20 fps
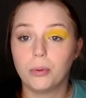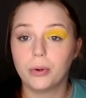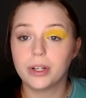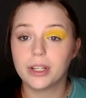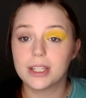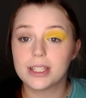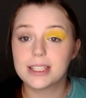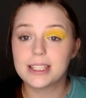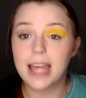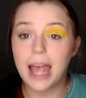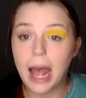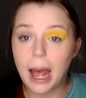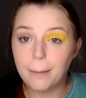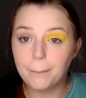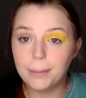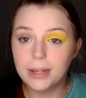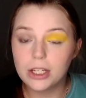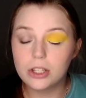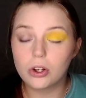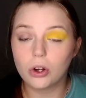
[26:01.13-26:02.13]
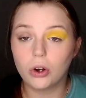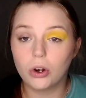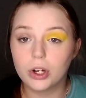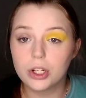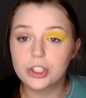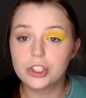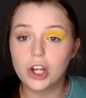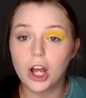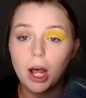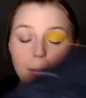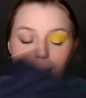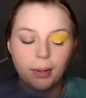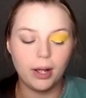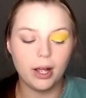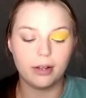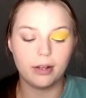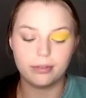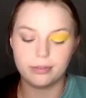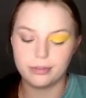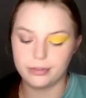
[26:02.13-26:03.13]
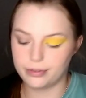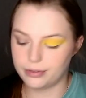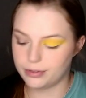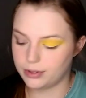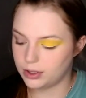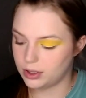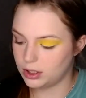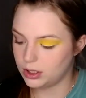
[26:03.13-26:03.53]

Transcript: To tap it on top of